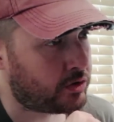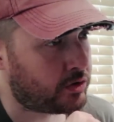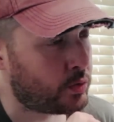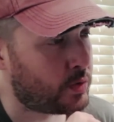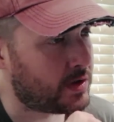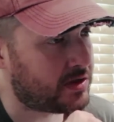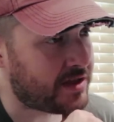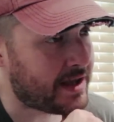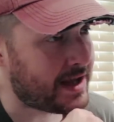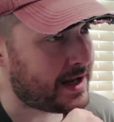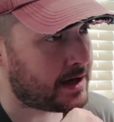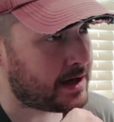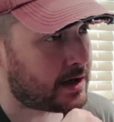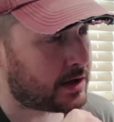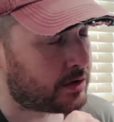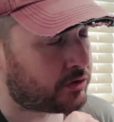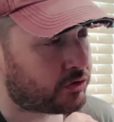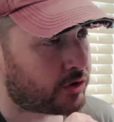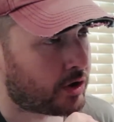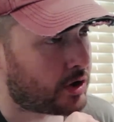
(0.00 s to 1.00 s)
to within
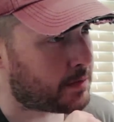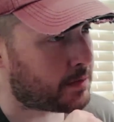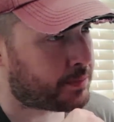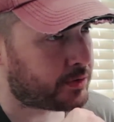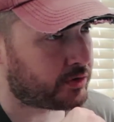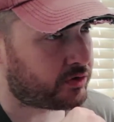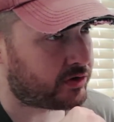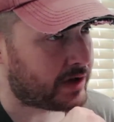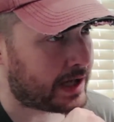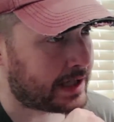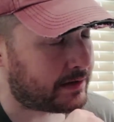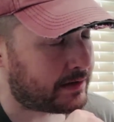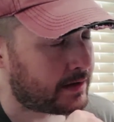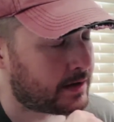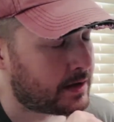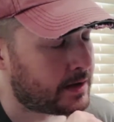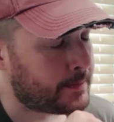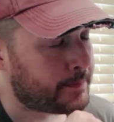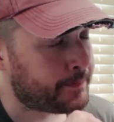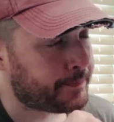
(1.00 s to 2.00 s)
a certain percent.
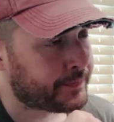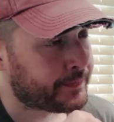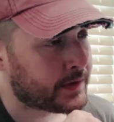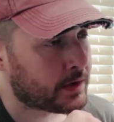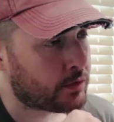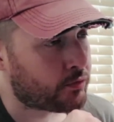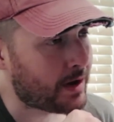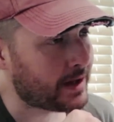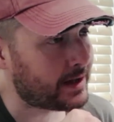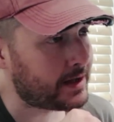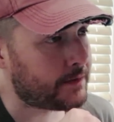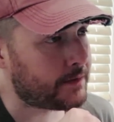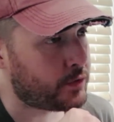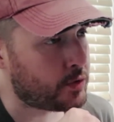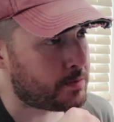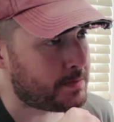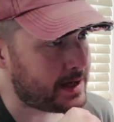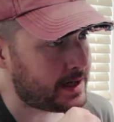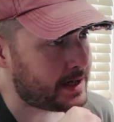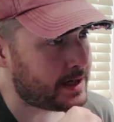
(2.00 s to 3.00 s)
Relative
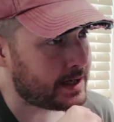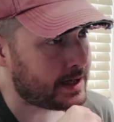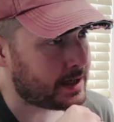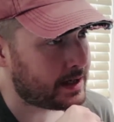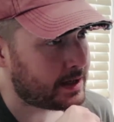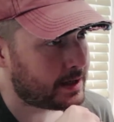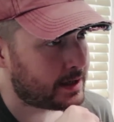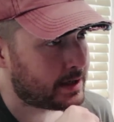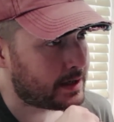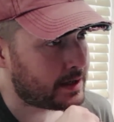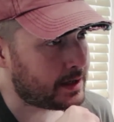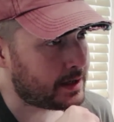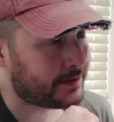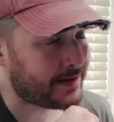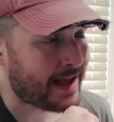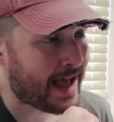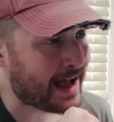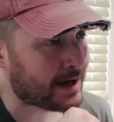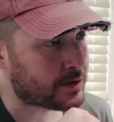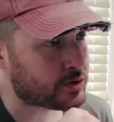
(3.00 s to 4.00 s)
humidity
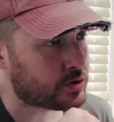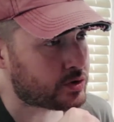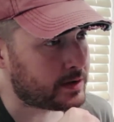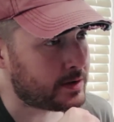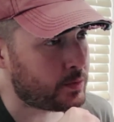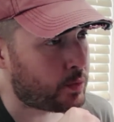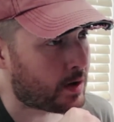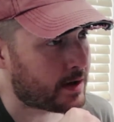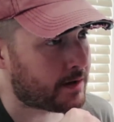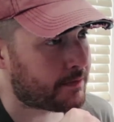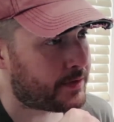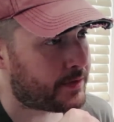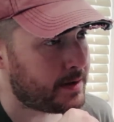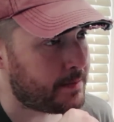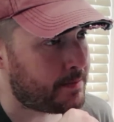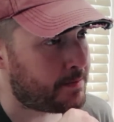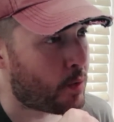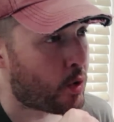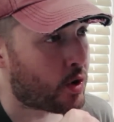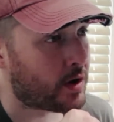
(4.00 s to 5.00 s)
is actually one of
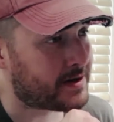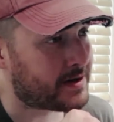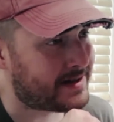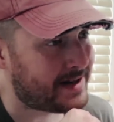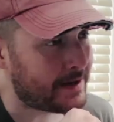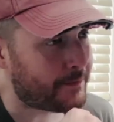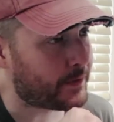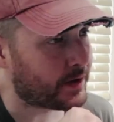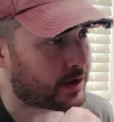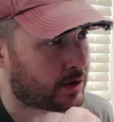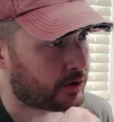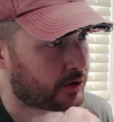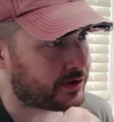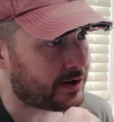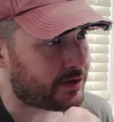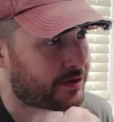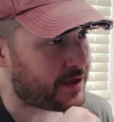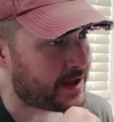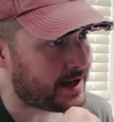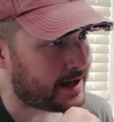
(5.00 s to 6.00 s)
the more difficult
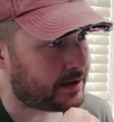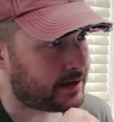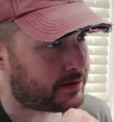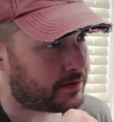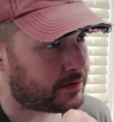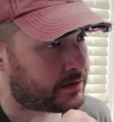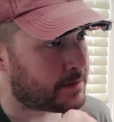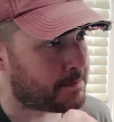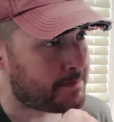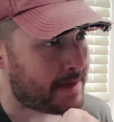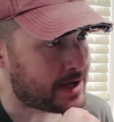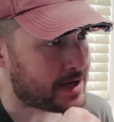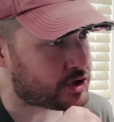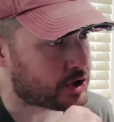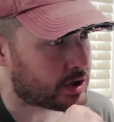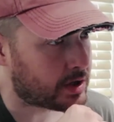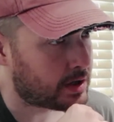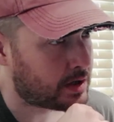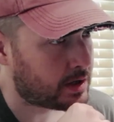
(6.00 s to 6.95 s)
things to measure.